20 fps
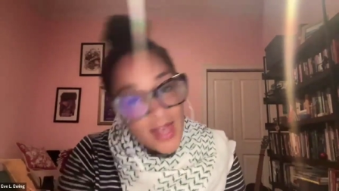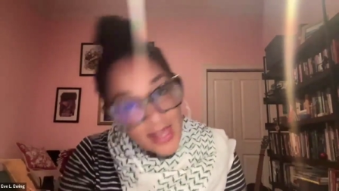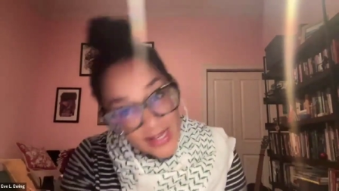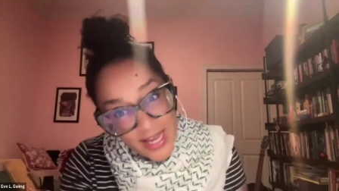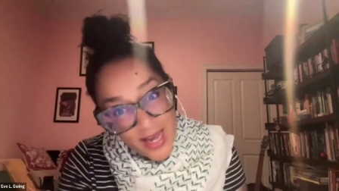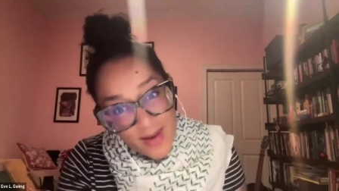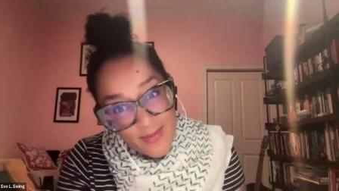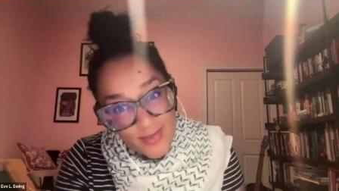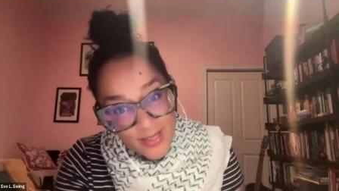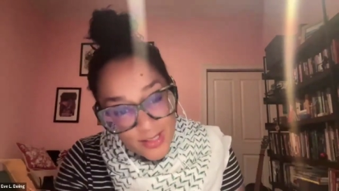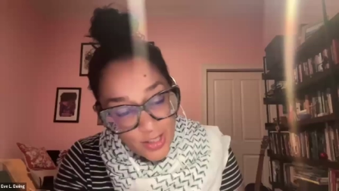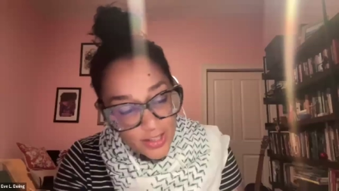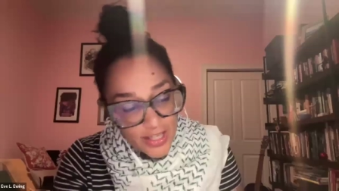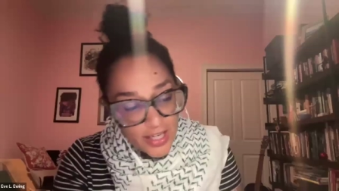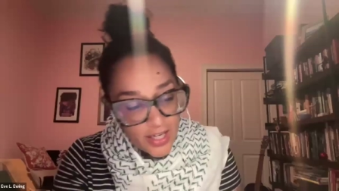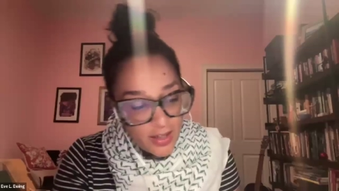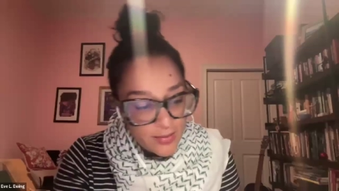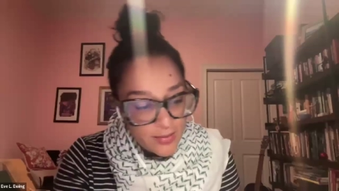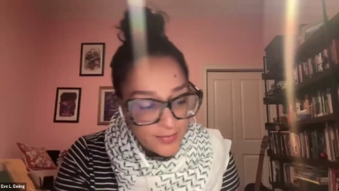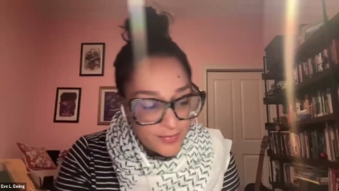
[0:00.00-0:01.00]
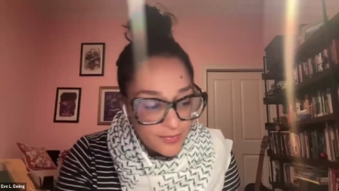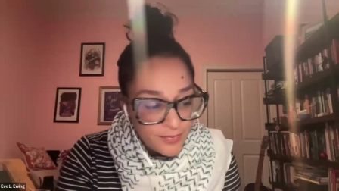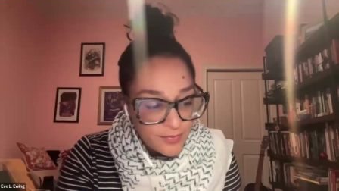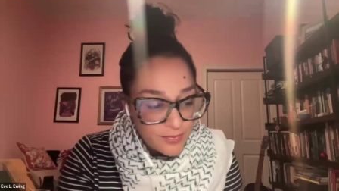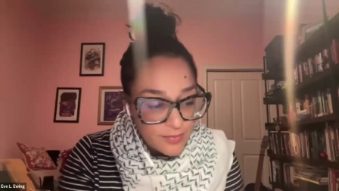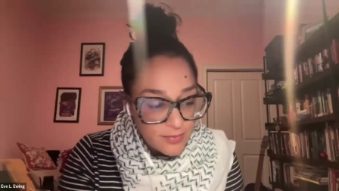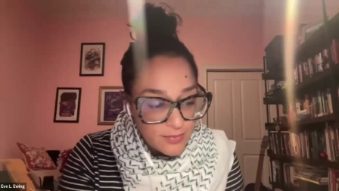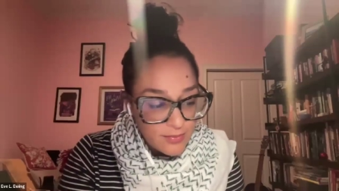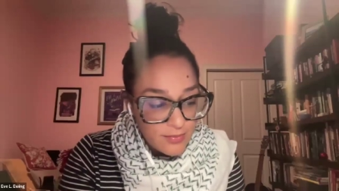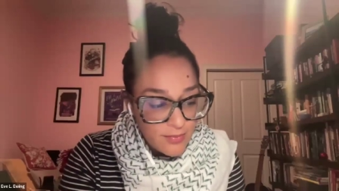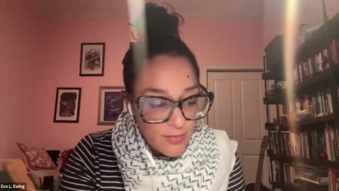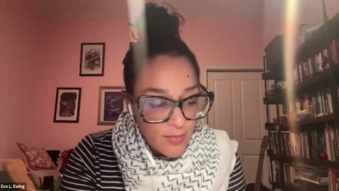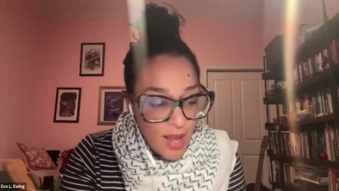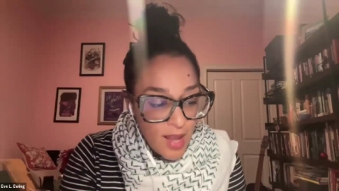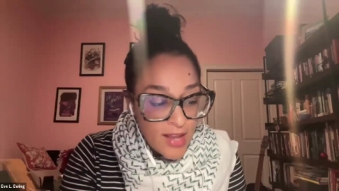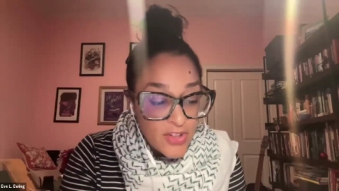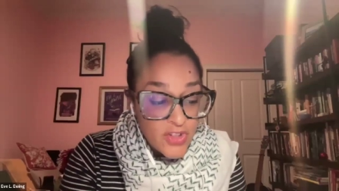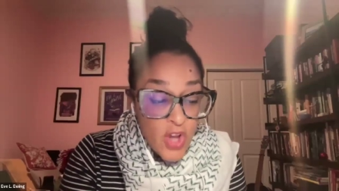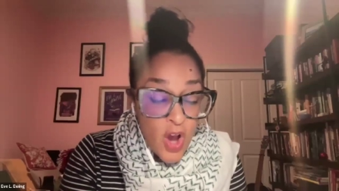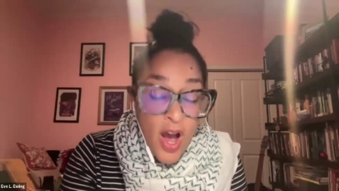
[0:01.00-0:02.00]
I kept looking.
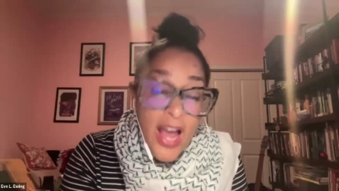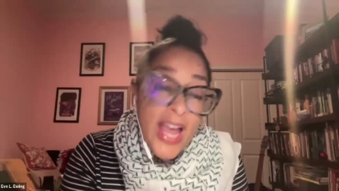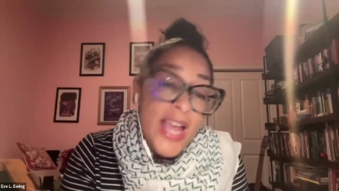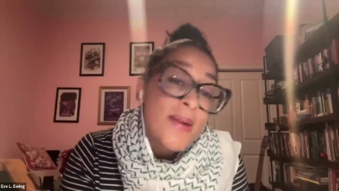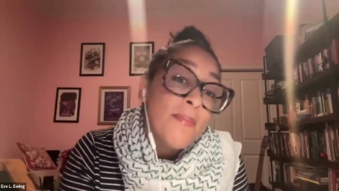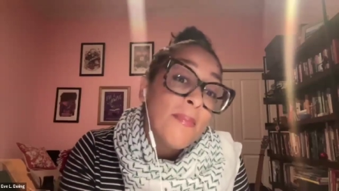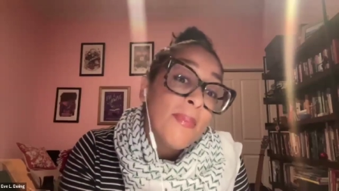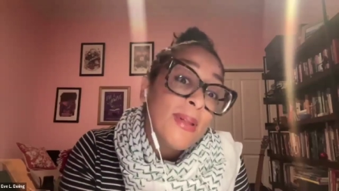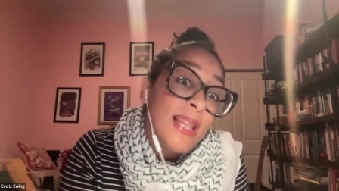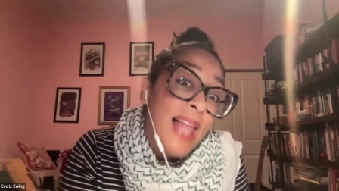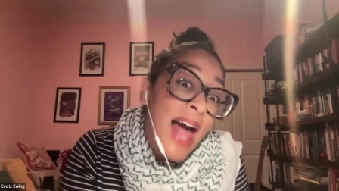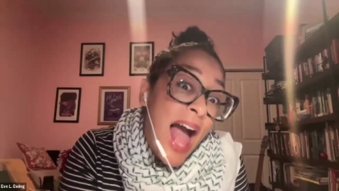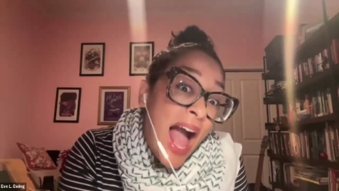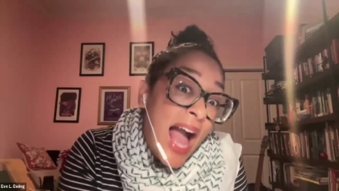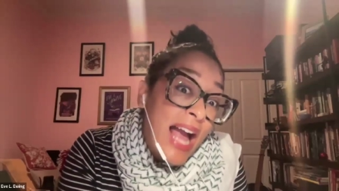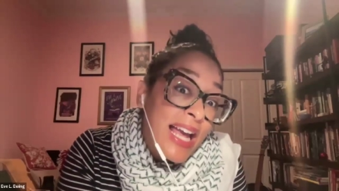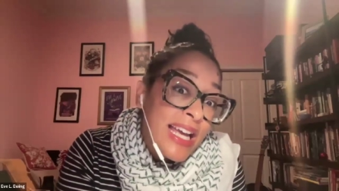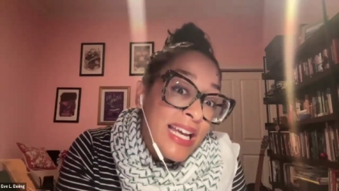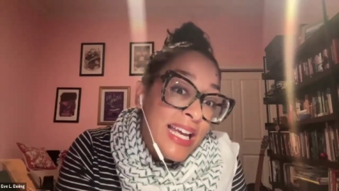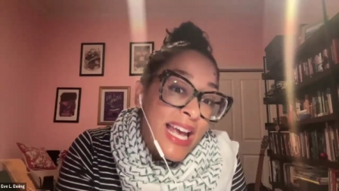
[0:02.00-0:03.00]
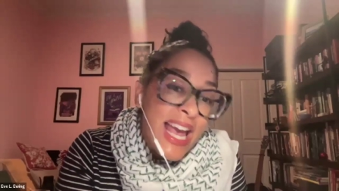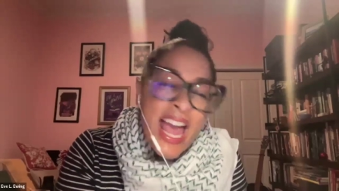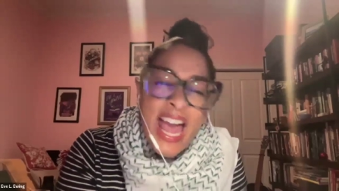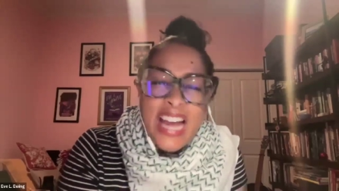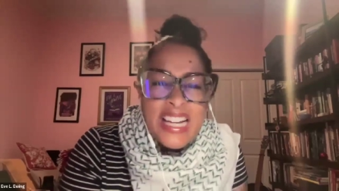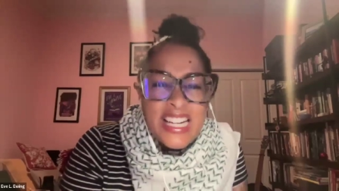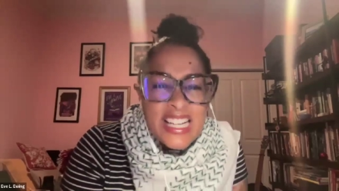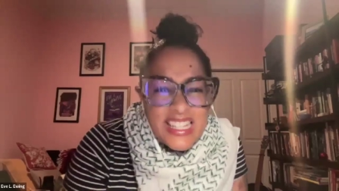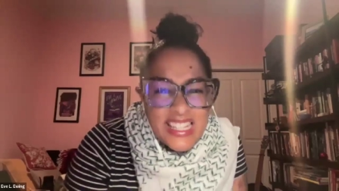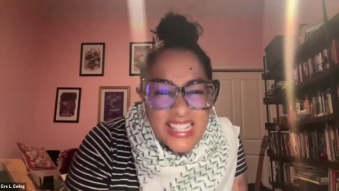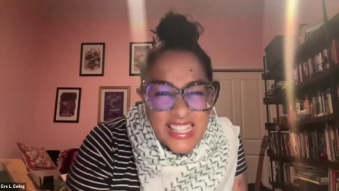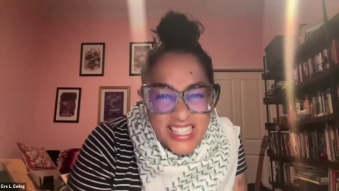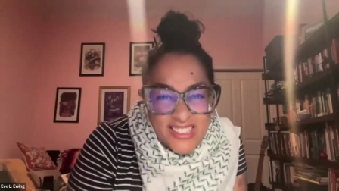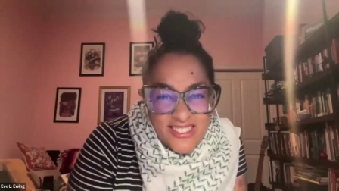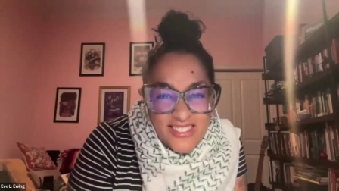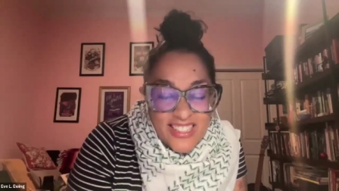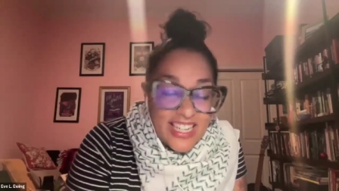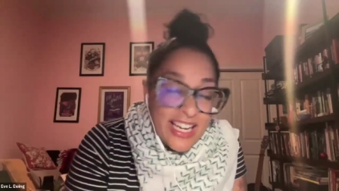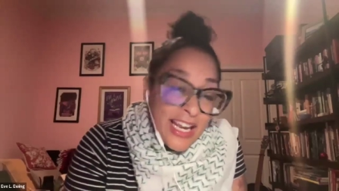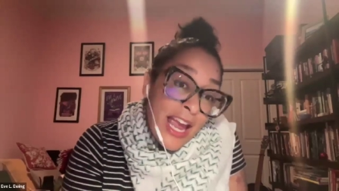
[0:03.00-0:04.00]
I saw a black and
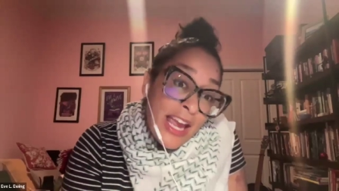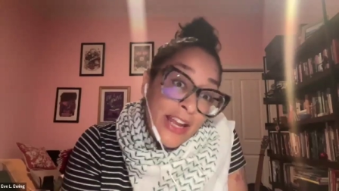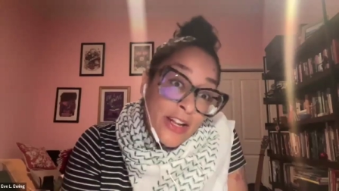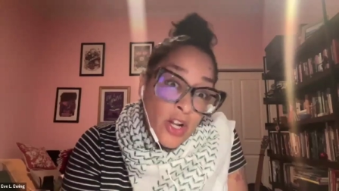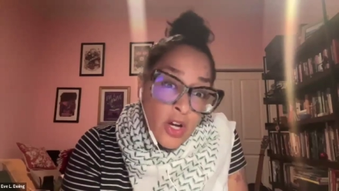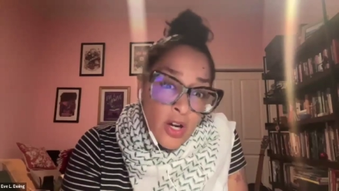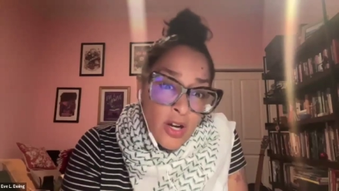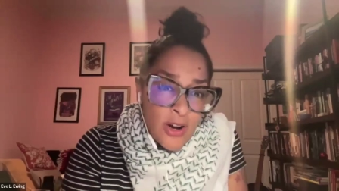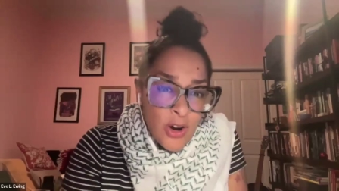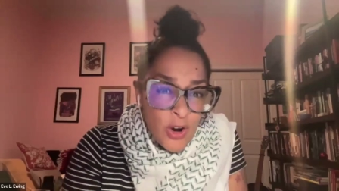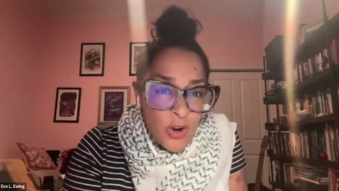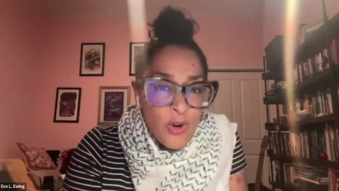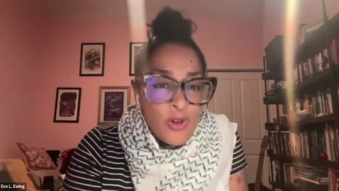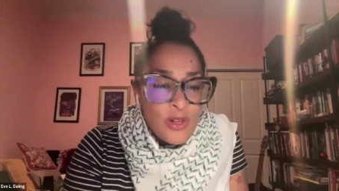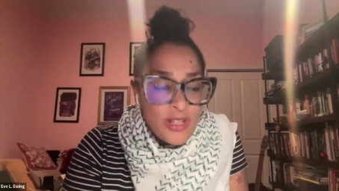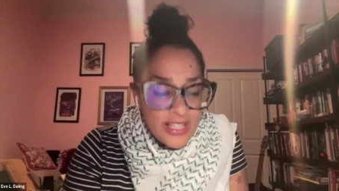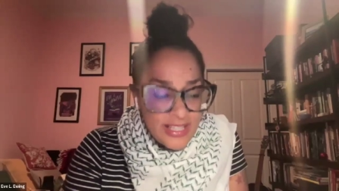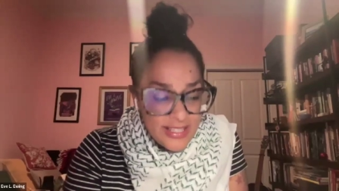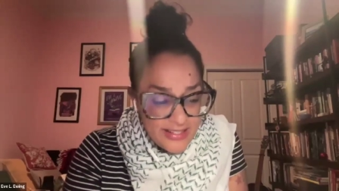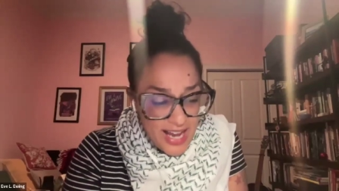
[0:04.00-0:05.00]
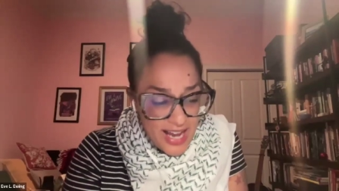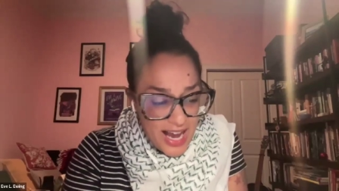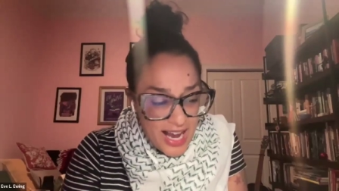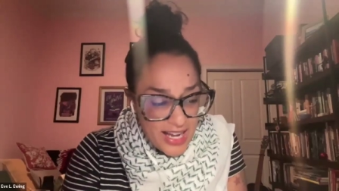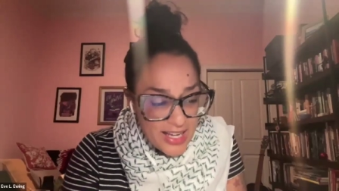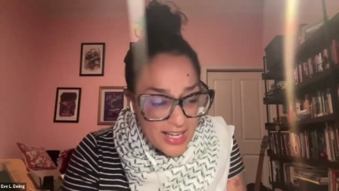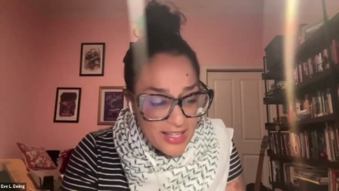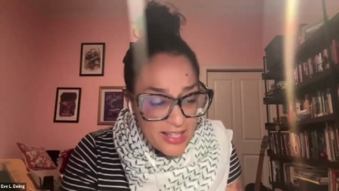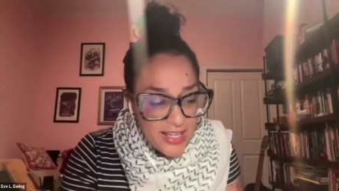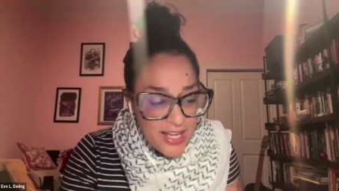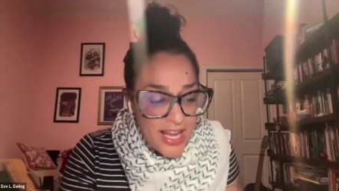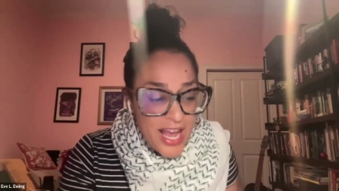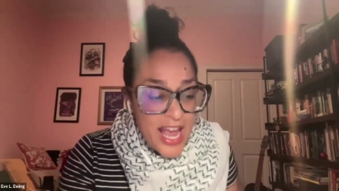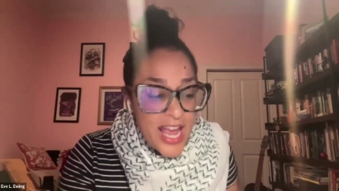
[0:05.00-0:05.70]
glittery and holy sock,